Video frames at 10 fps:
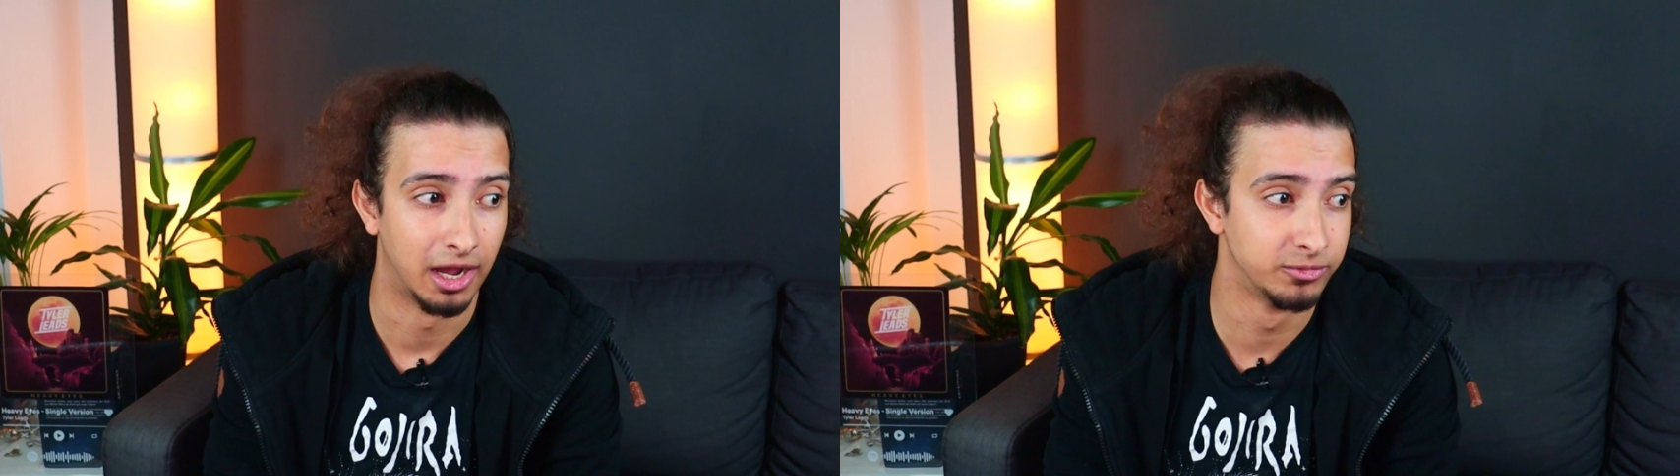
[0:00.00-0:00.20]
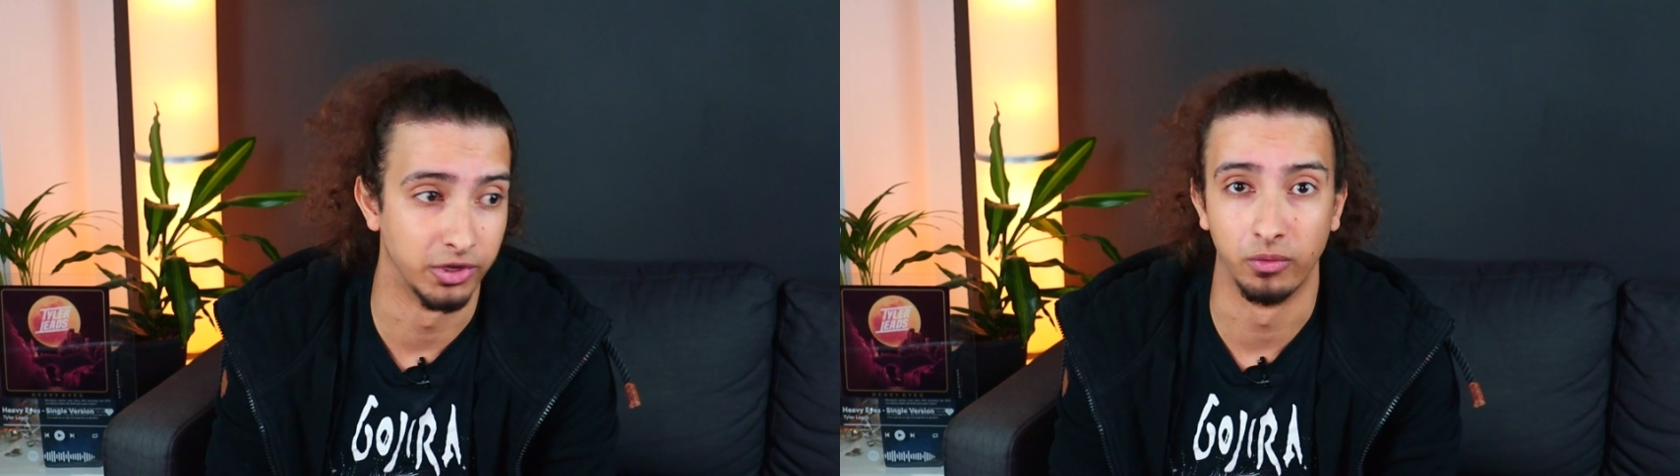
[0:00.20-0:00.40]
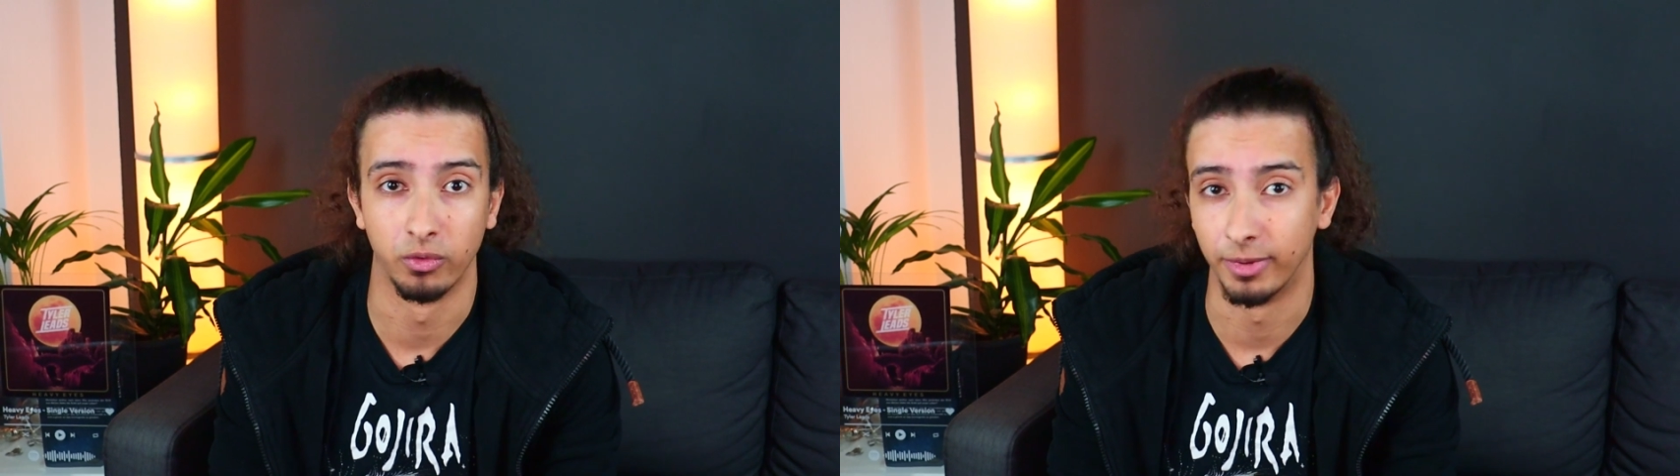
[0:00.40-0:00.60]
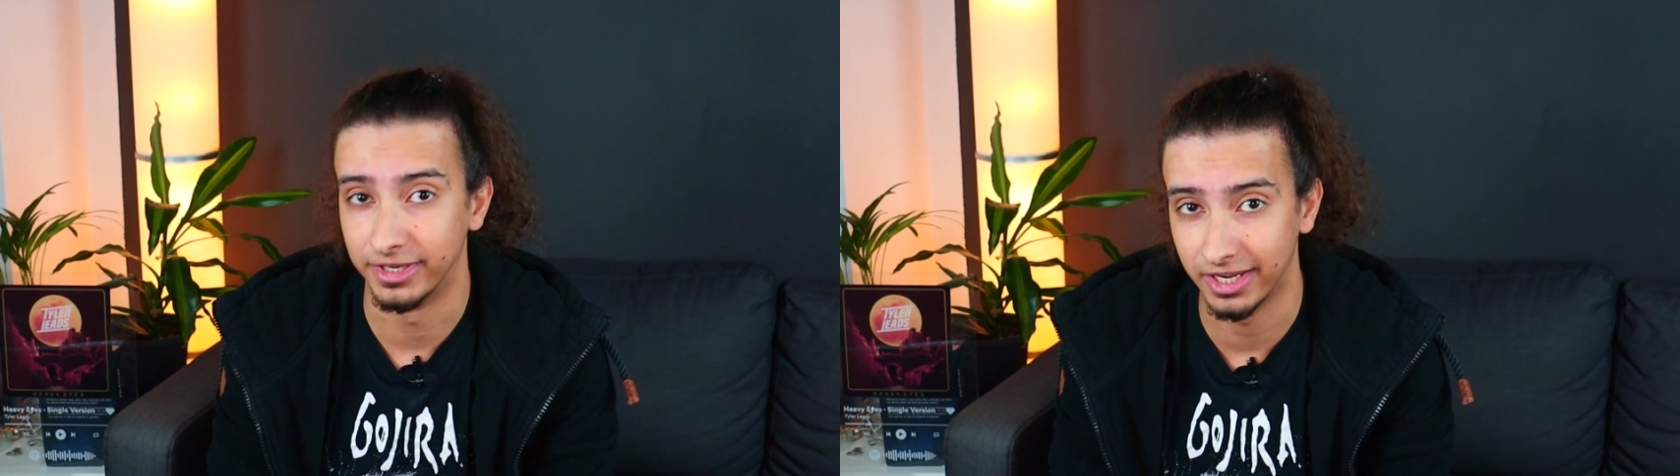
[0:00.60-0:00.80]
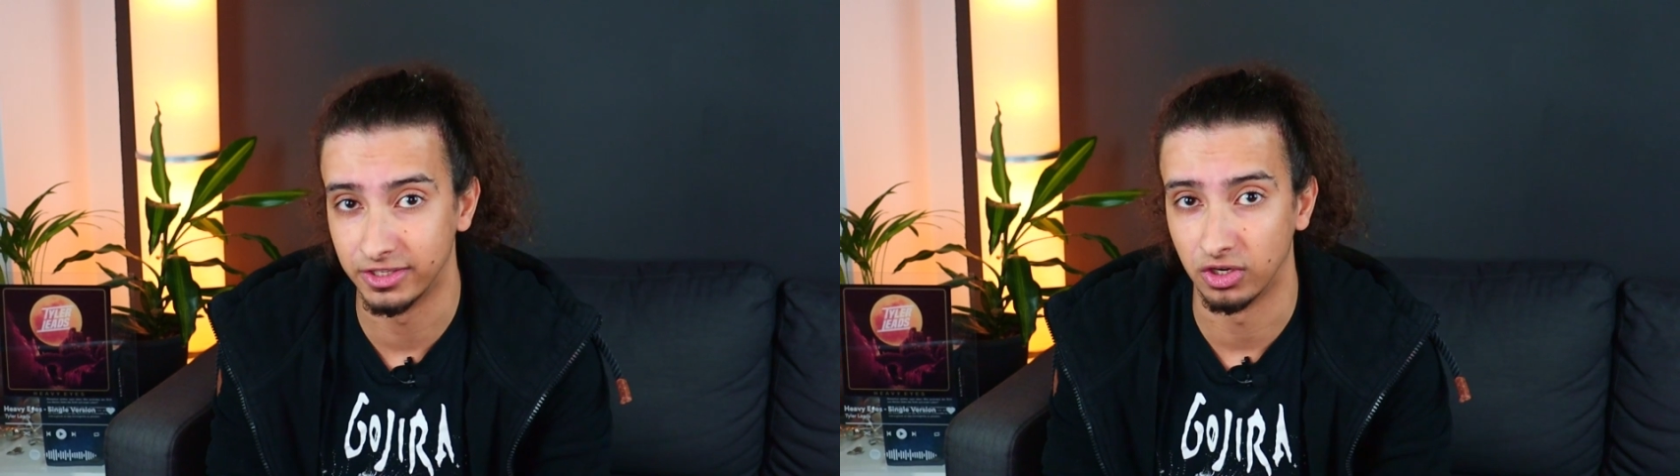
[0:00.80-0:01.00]
I'm done with
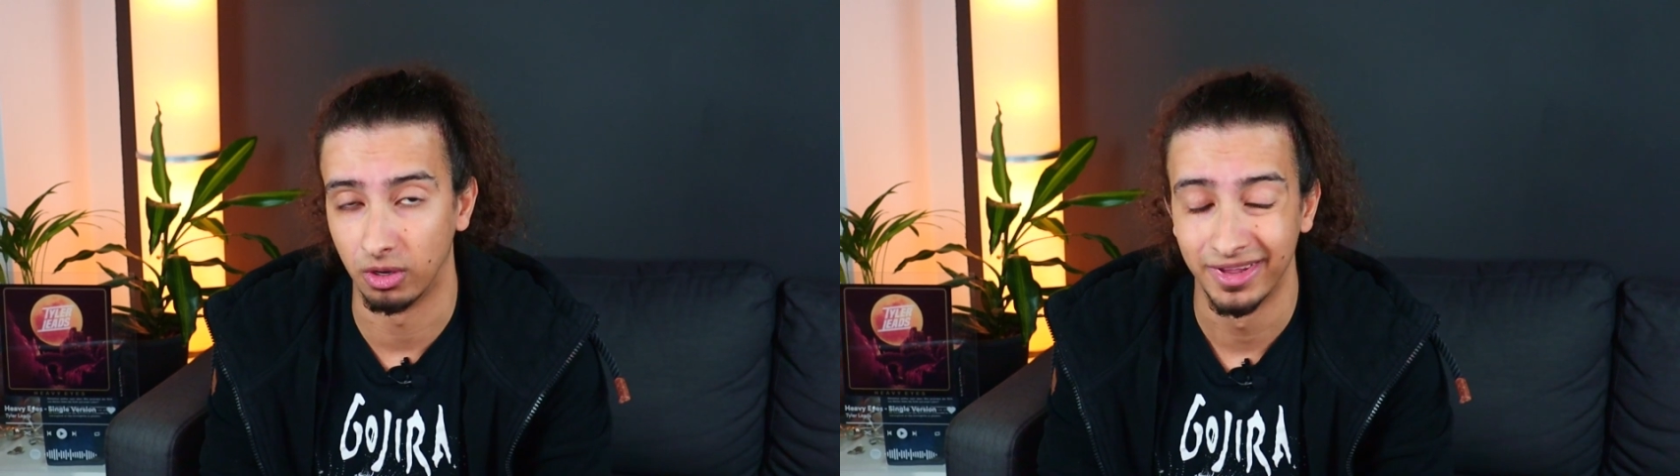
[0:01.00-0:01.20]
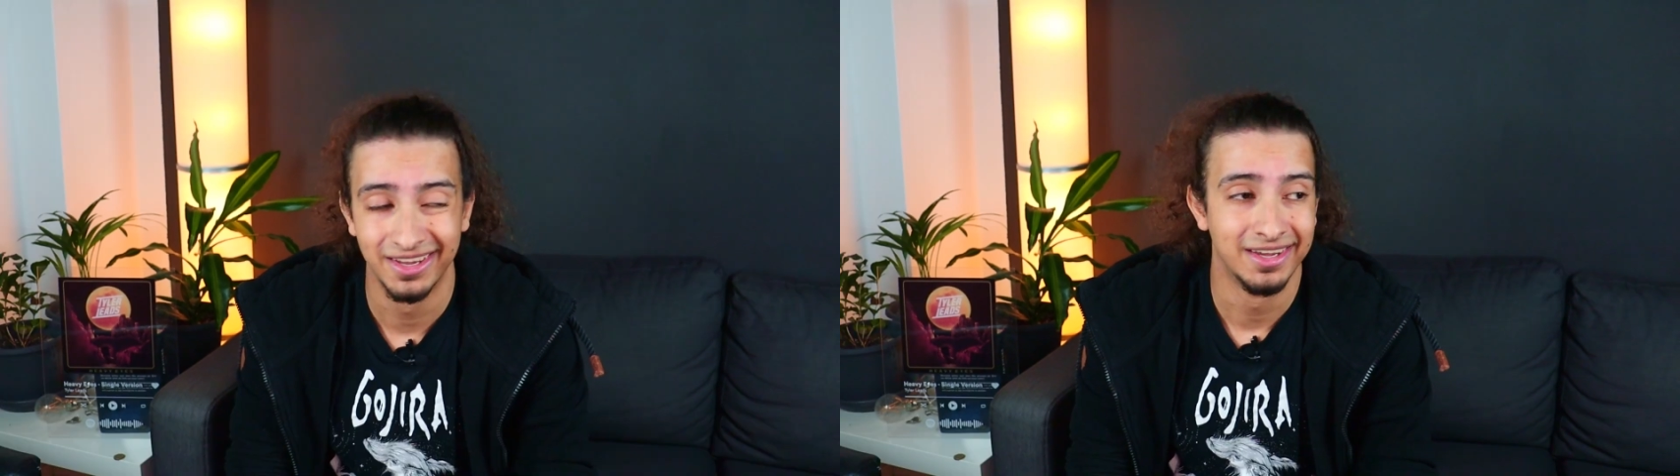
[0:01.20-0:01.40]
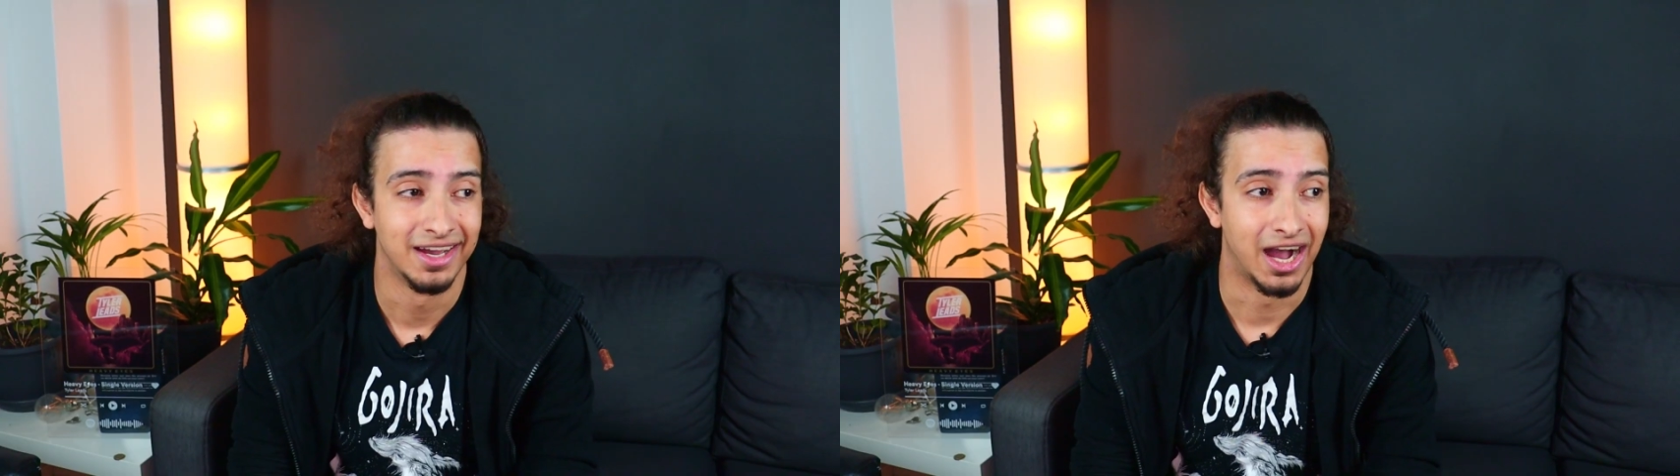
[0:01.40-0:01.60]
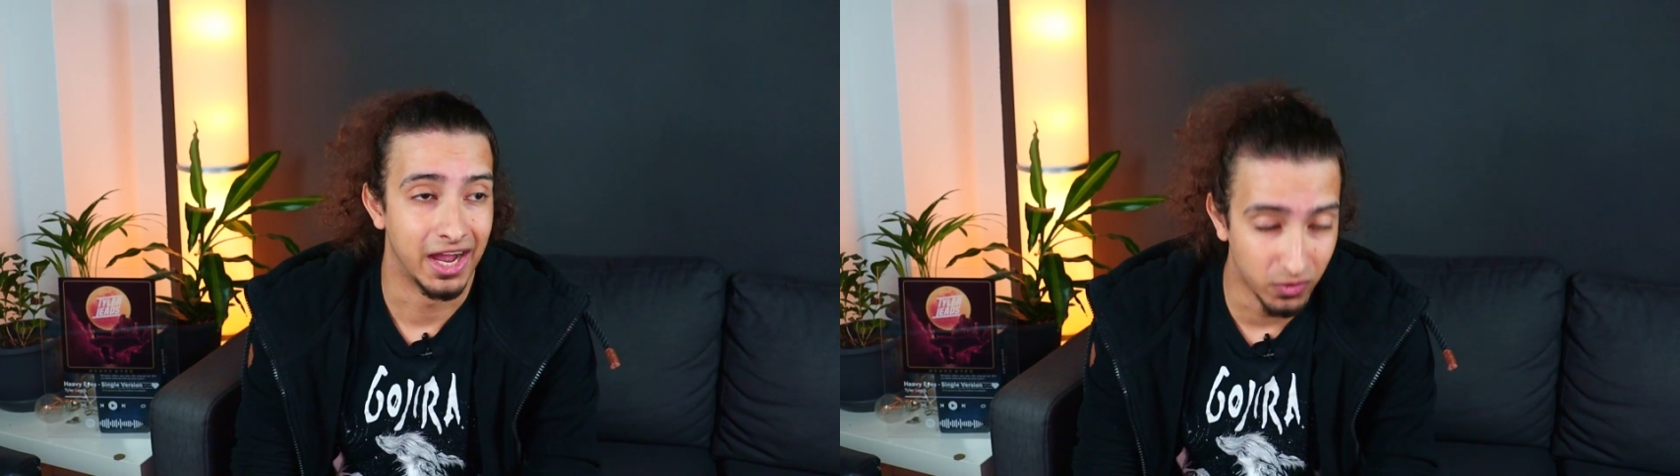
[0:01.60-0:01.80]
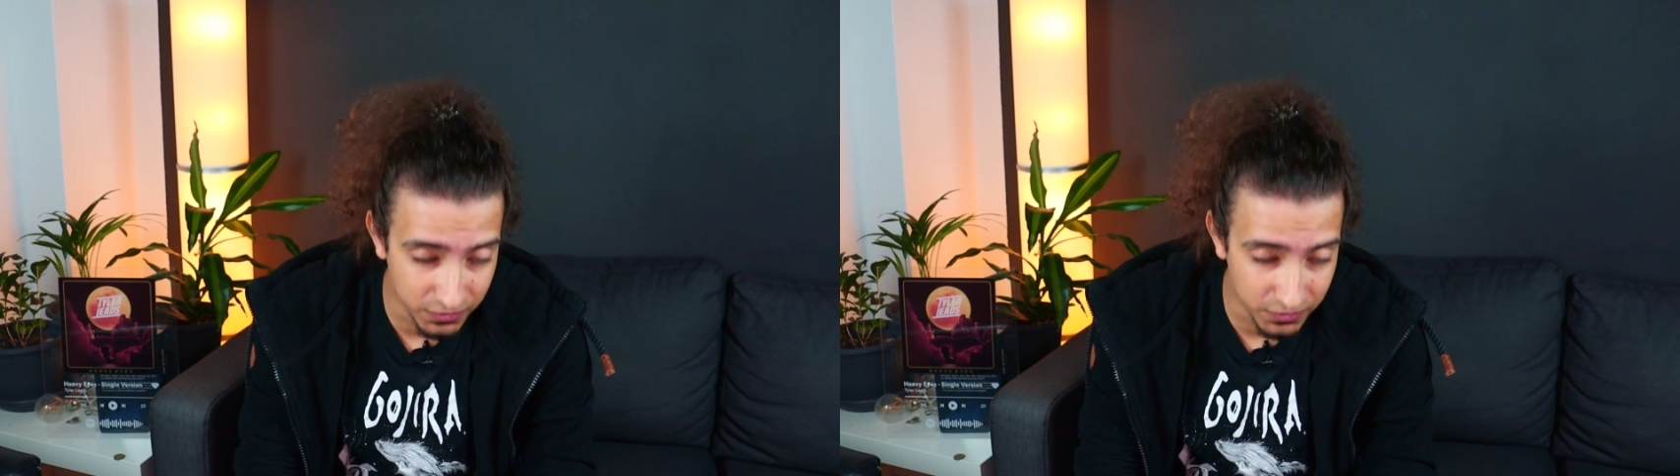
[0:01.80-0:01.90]
my day job. I